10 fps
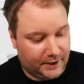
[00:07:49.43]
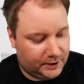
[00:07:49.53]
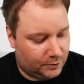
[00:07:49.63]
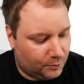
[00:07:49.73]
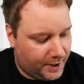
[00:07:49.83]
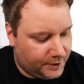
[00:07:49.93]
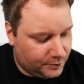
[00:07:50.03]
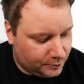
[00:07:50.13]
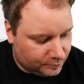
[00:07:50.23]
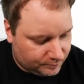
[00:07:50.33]
And the way
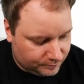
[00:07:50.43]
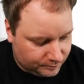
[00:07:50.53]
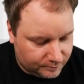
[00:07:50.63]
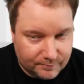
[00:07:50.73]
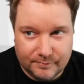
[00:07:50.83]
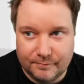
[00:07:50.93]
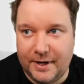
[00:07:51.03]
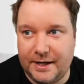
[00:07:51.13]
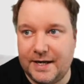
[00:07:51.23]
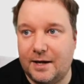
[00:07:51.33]
you
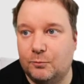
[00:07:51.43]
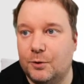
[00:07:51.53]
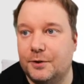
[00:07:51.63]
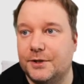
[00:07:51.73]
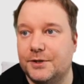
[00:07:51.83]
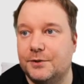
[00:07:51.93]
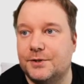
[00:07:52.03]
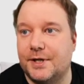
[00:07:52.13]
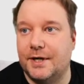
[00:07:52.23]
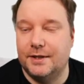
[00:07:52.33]
make that work is you
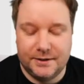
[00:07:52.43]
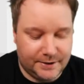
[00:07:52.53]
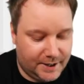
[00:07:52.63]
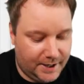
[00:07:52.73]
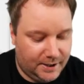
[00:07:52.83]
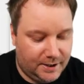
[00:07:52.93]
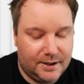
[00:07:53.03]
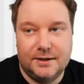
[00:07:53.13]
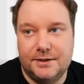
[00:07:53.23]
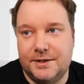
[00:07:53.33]
say day
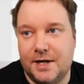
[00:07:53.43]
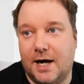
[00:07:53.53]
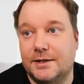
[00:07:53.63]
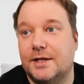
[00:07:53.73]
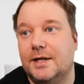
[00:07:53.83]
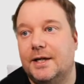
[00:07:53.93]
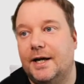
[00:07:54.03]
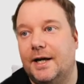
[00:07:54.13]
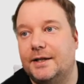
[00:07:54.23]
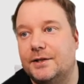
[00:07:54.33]
dot,
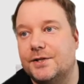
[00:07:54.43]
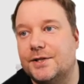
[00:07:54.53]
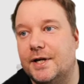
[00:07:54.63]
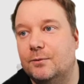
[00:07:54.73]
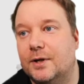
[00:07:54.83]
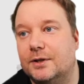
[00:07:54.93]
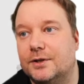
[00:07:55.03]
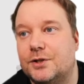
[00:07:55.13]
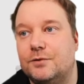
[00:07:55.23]
and then you say, well,